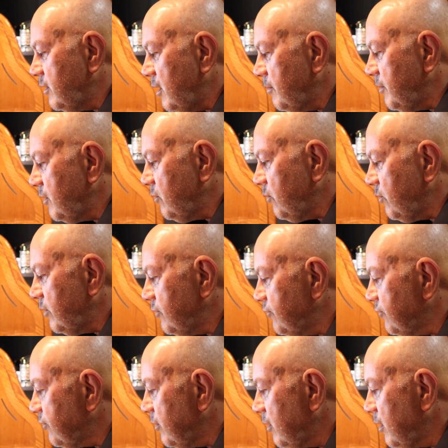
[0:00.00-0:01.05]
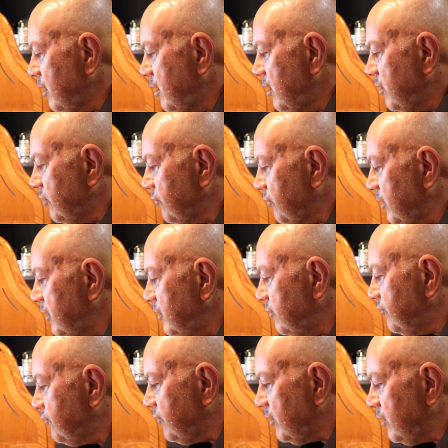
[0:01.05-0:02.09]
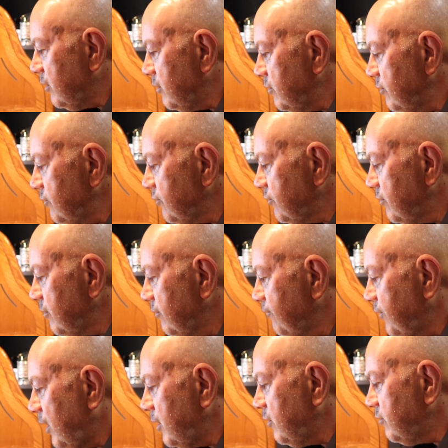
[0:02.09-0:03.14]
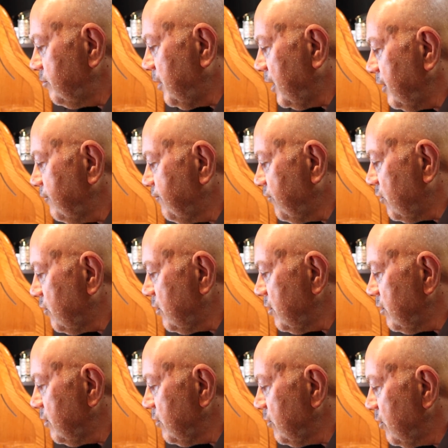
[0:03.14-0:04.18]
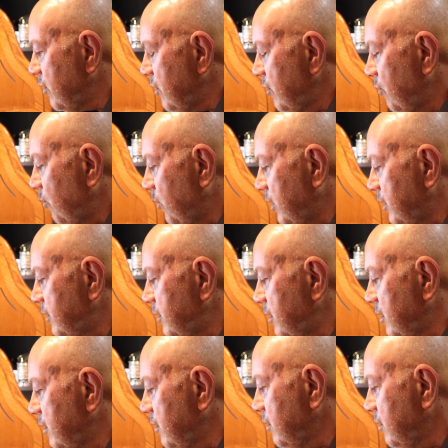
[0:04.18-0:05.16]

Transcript: number was 3 zeros, followed by 4, 1,